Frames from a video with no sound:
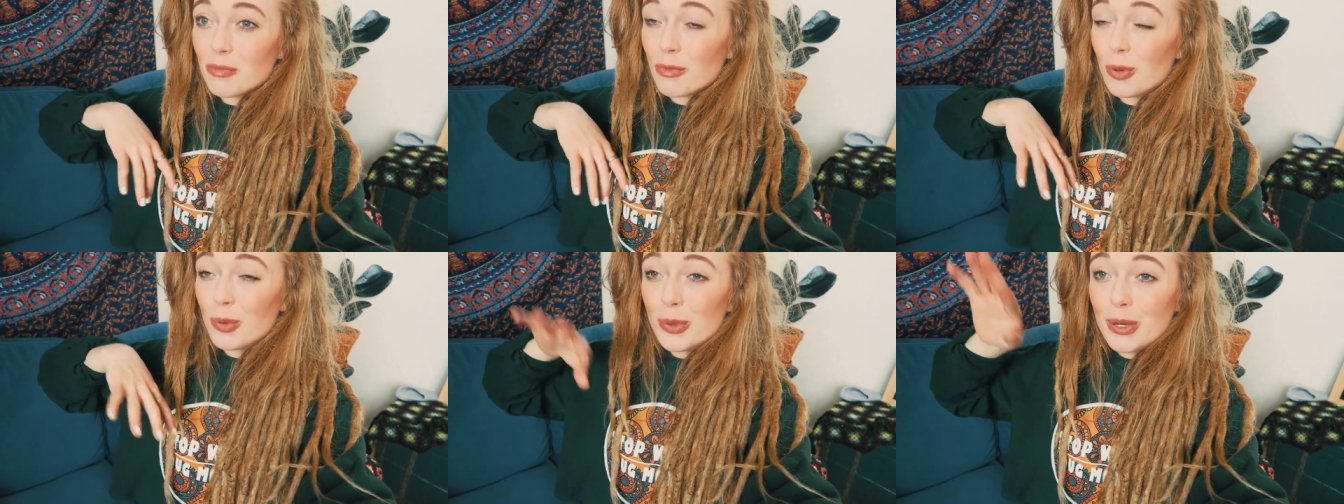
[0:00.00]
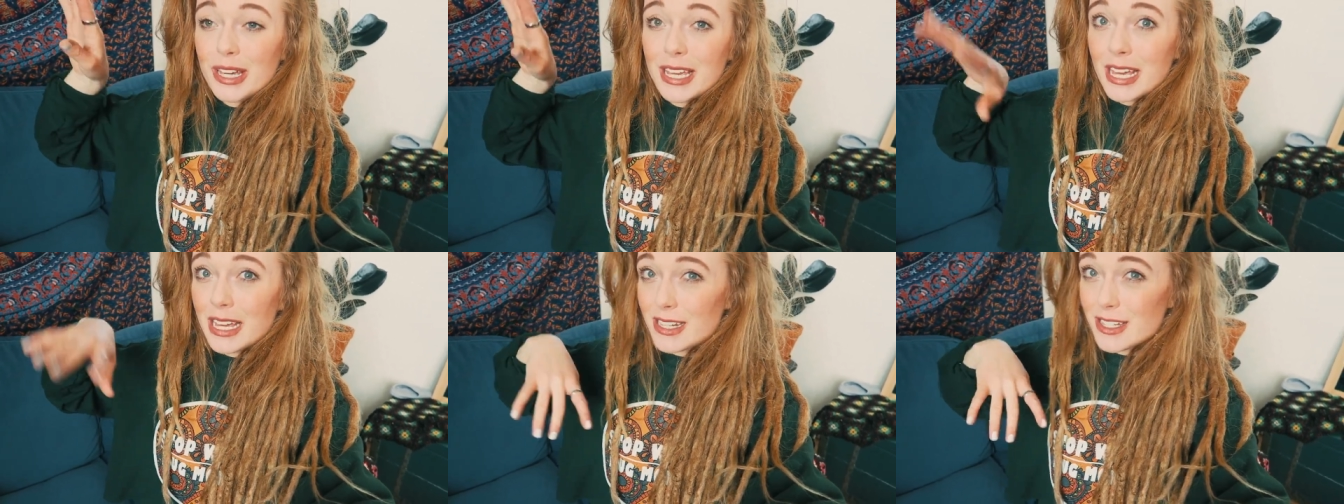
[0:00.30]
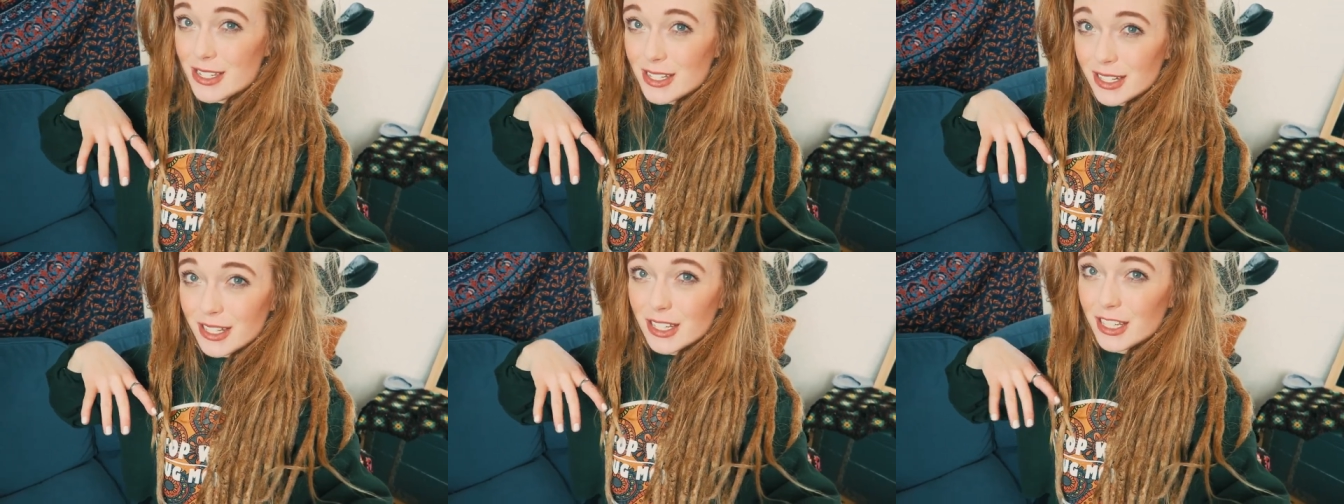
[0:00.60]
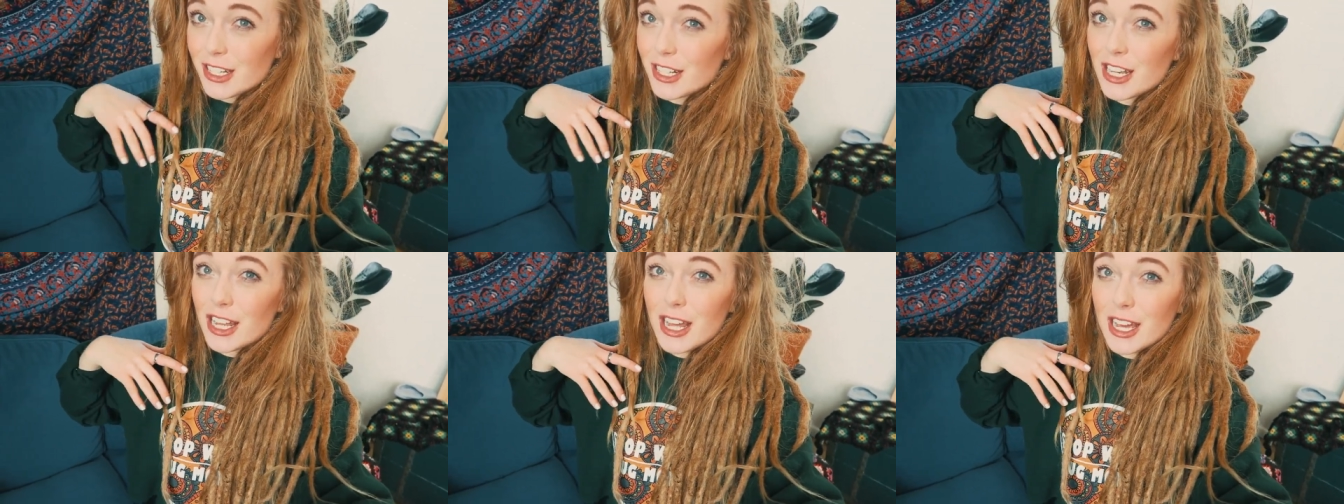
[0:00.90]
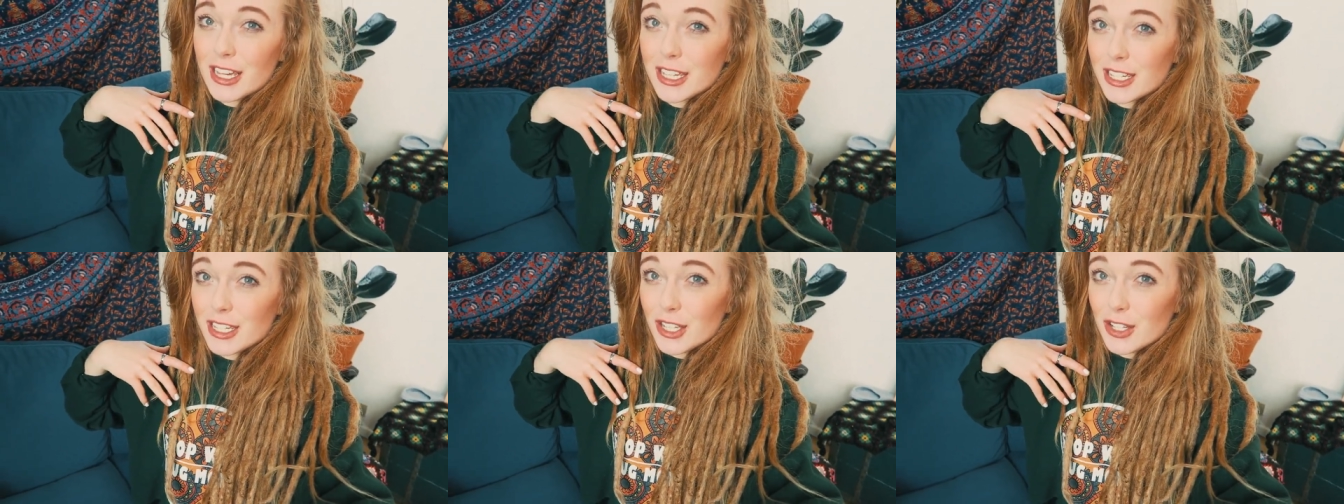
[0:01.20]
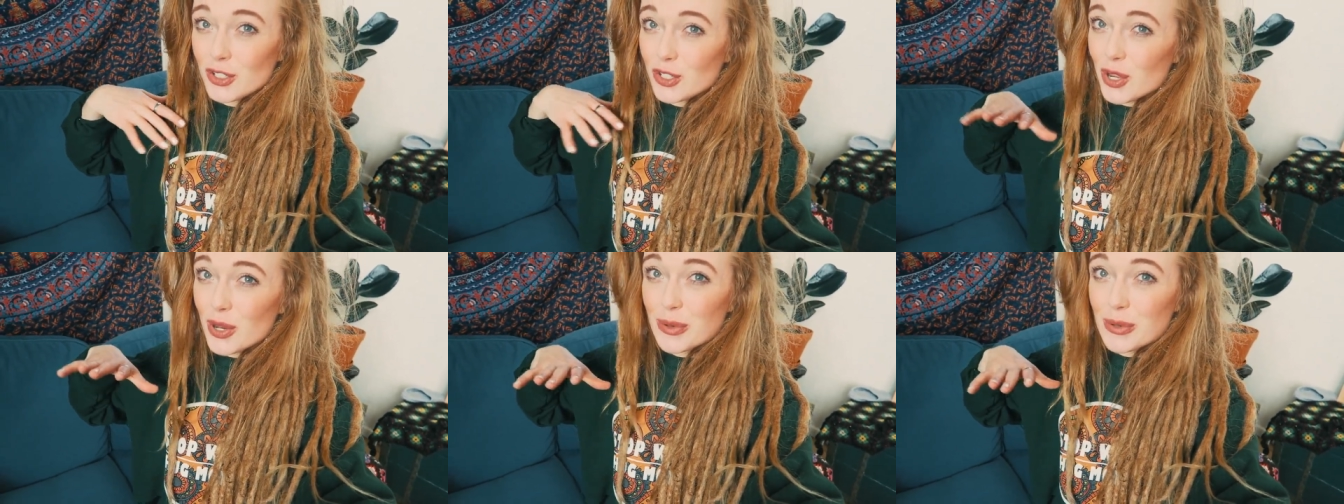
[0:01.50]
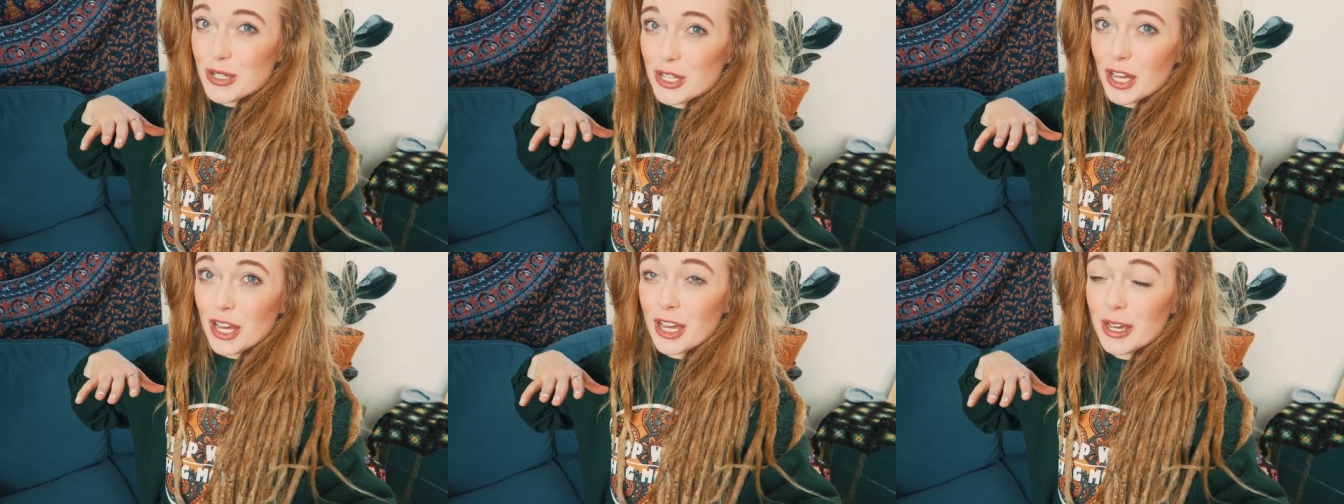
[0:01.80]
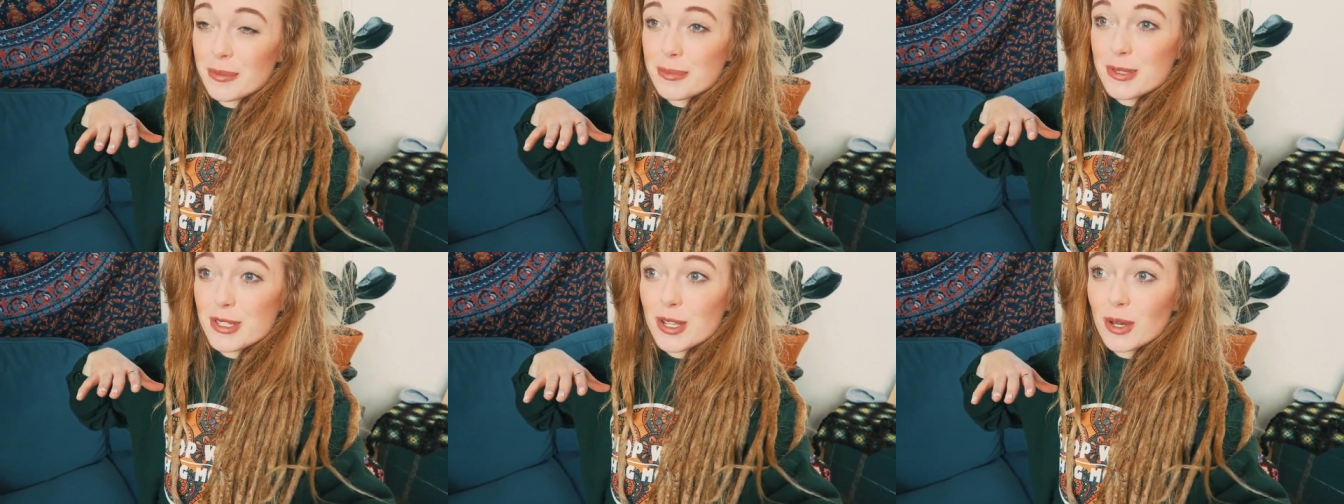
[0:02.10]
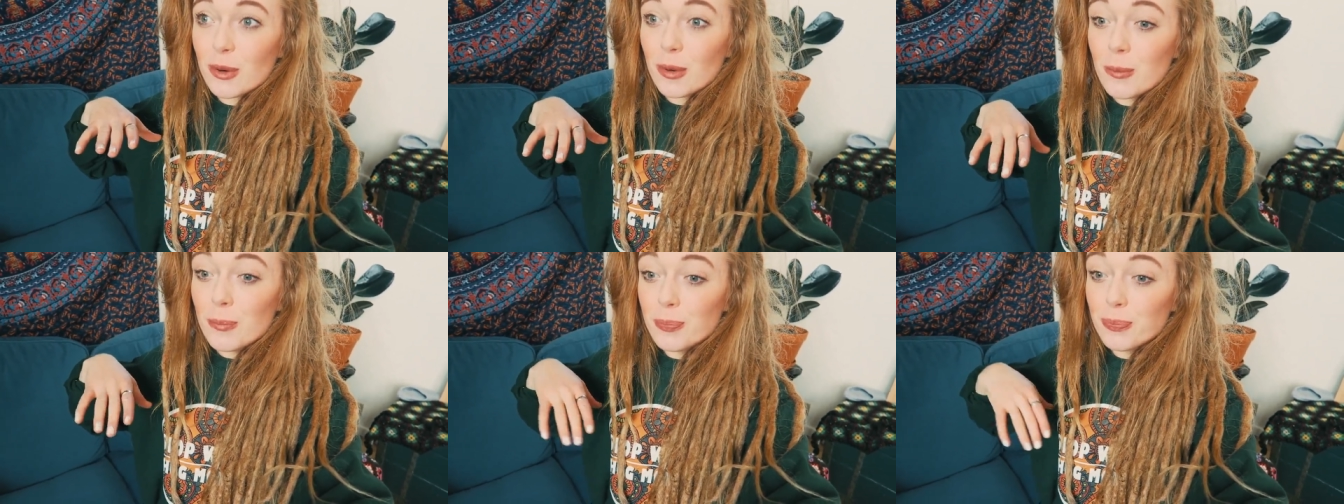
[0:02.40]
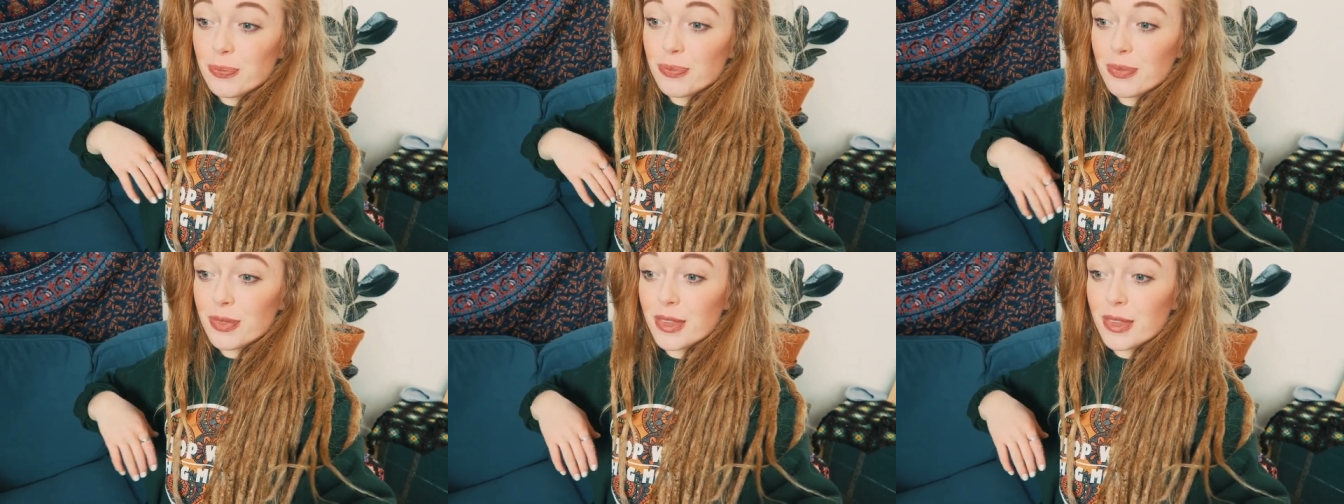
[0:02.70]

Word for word: weird in like no time so